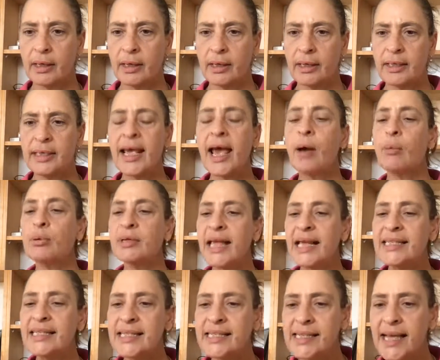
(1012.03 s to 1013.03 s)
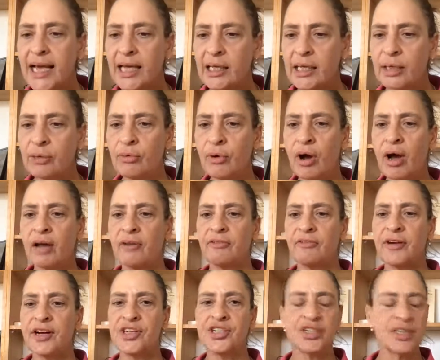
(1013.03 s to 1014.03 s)
exactly right.
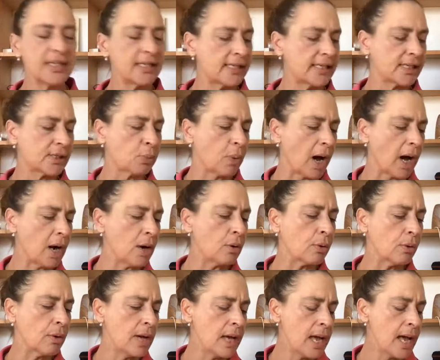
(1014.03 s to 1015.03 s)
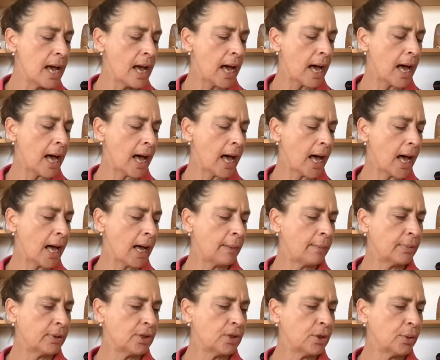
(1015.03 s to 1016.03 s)
Freshness as well.
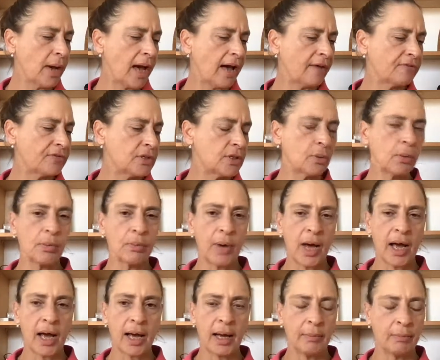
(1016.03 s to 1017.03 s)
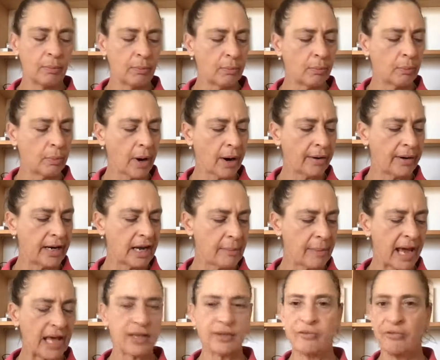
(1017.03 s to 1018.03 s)
You have to worry
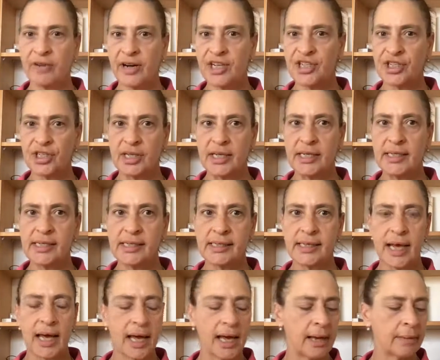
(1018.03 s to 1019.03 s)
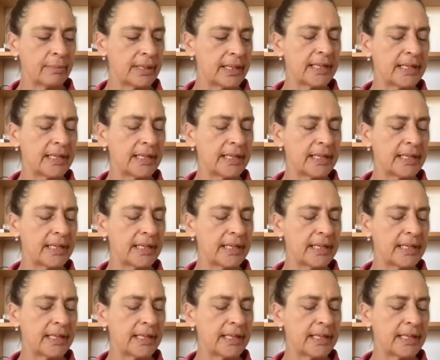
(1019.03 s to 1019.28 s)
about the freshness. You